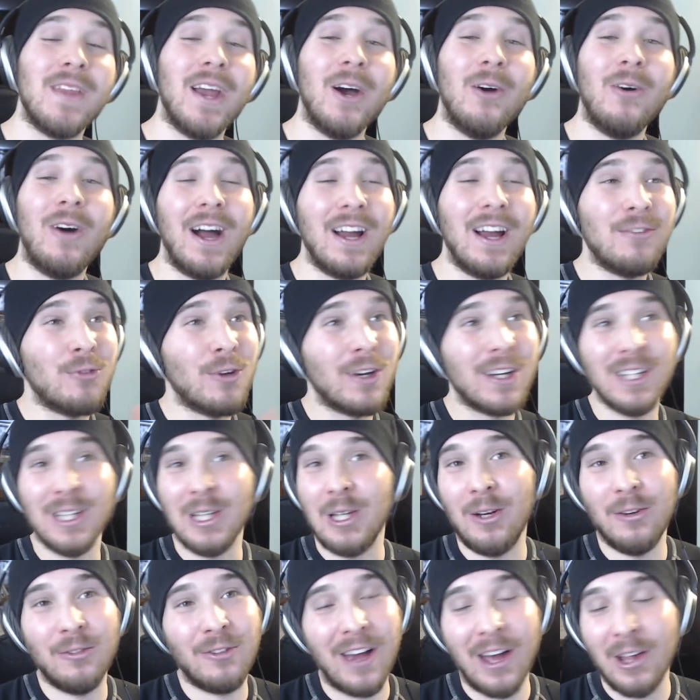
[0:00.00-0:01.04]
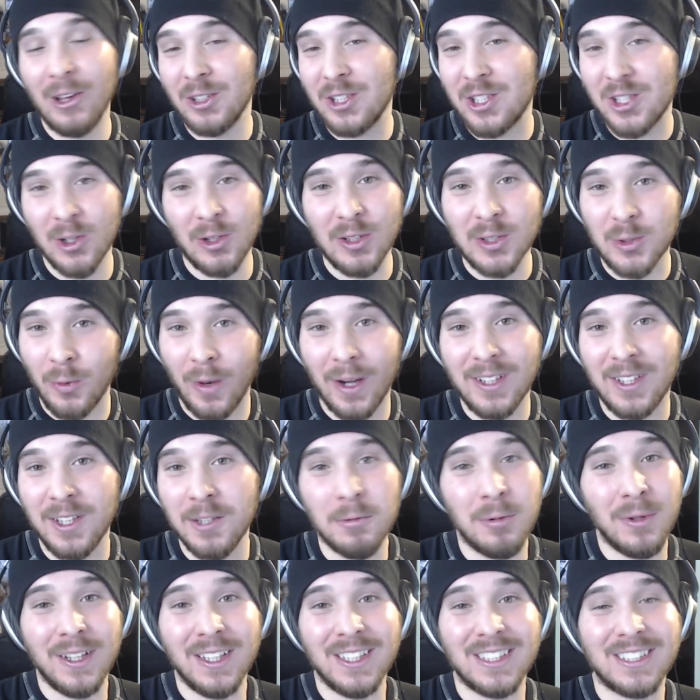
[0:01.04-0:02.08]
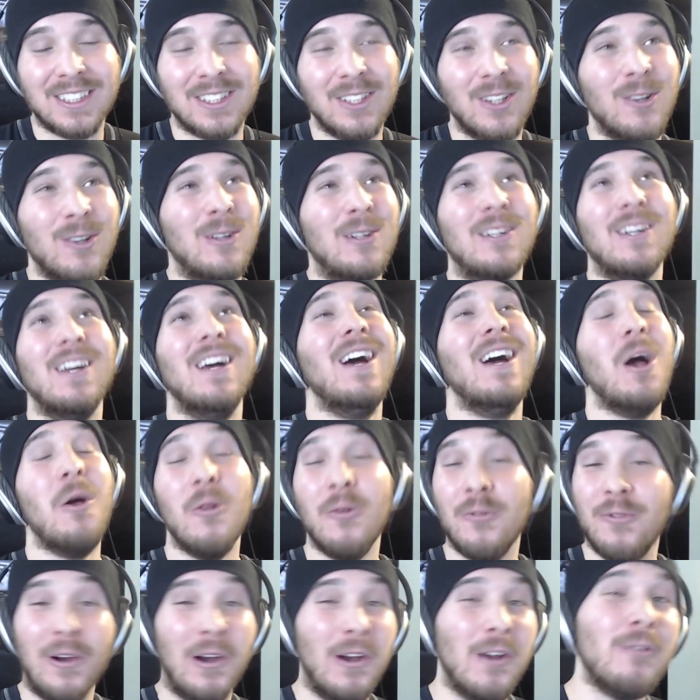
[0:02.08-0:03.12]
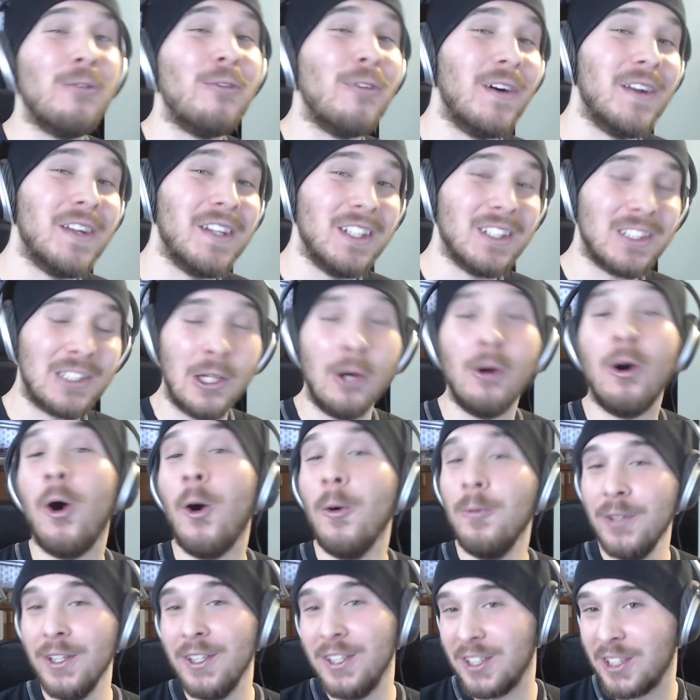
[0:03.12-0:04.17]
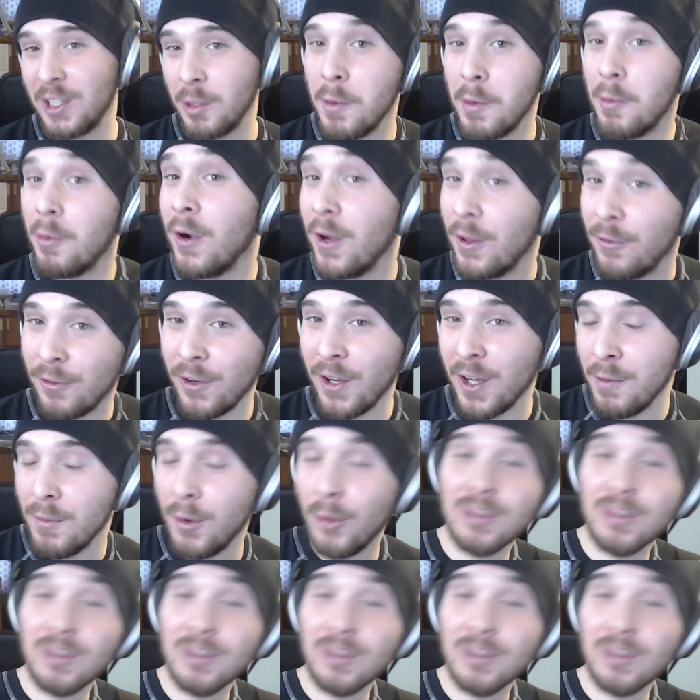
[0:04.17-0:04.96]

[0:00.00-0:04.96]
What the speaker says: Now, I freaking love Alex Jones YTPs. They're very funny, so hopefully this is gonna be pretty funny.